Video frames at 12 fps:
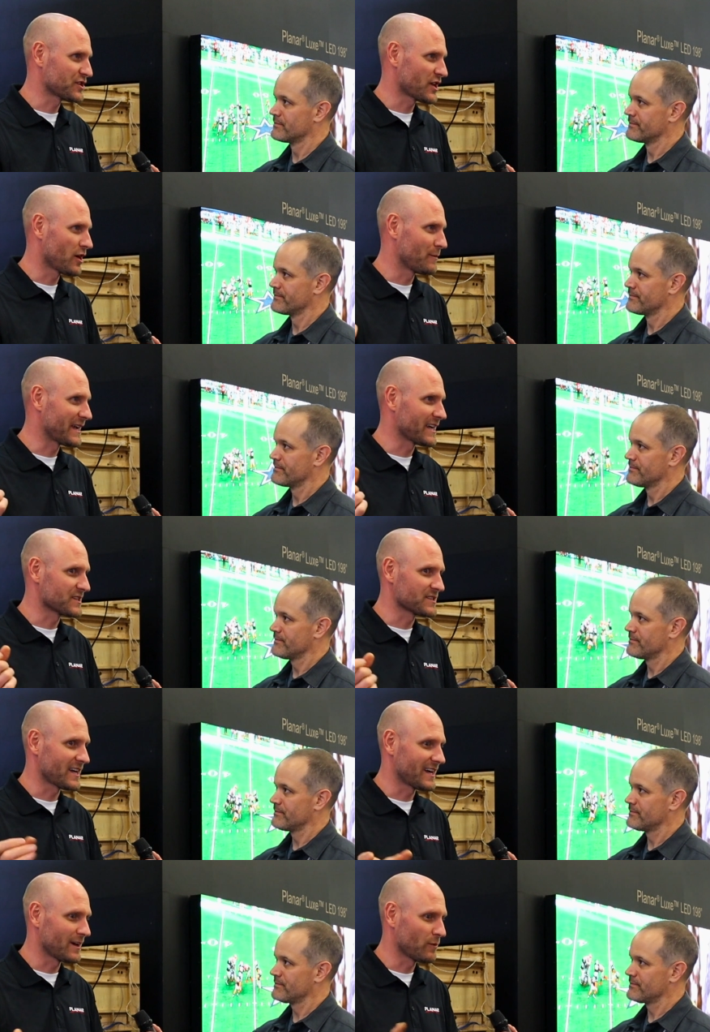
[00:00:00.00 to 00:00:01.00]
Speaker 1: the show because
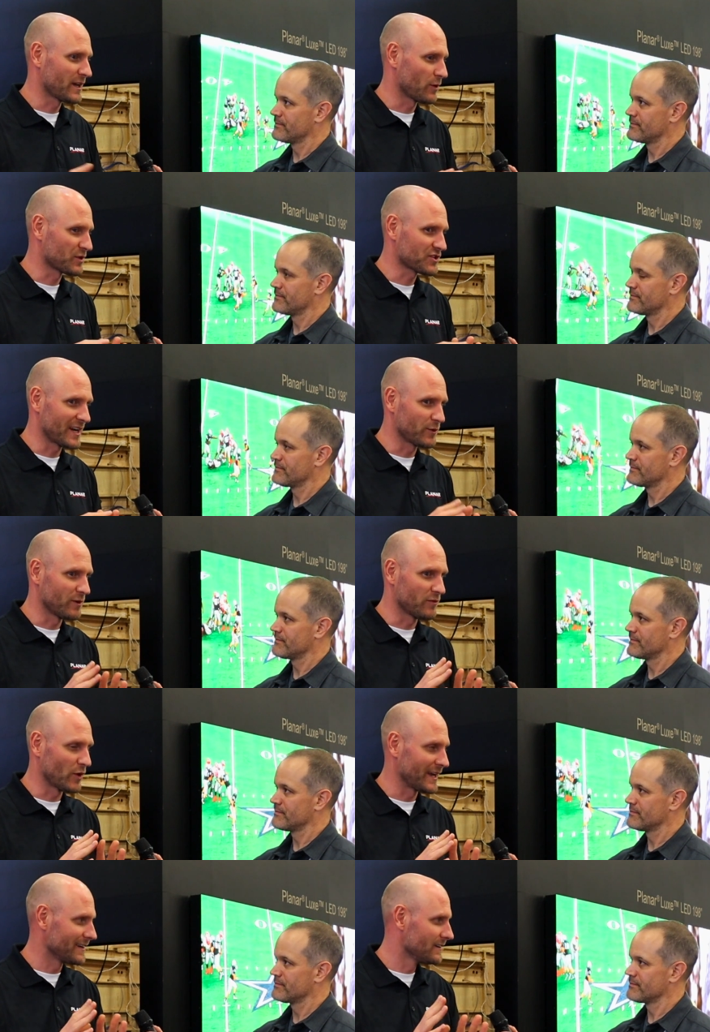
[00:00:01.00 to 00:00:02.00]
uh, you know we're trying to
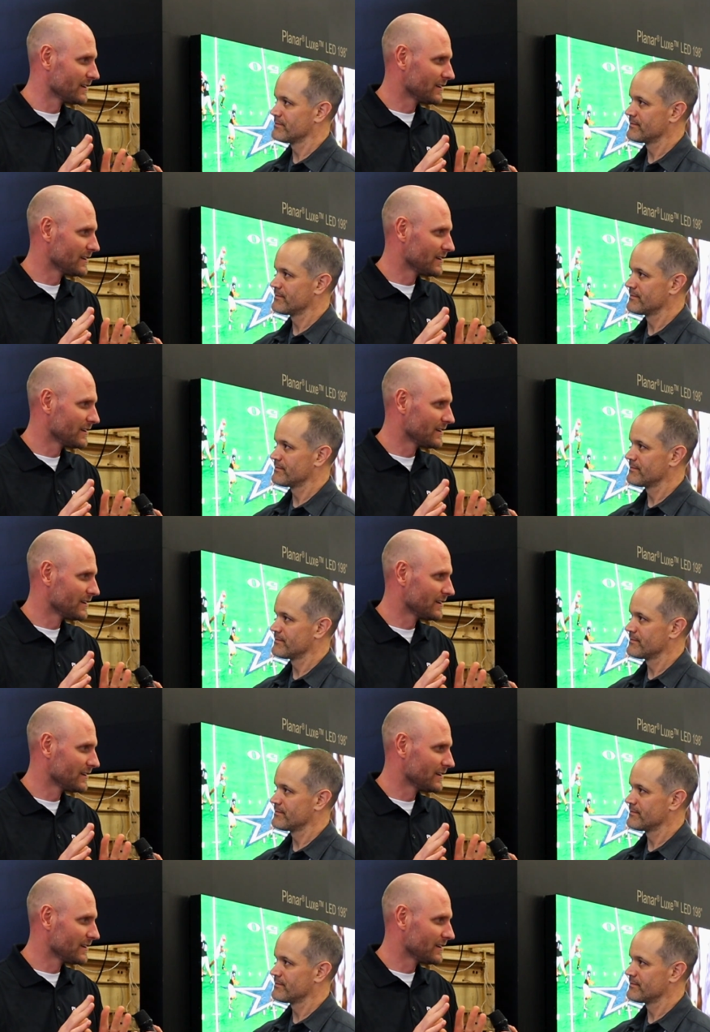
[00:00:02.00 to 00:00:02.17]
avoid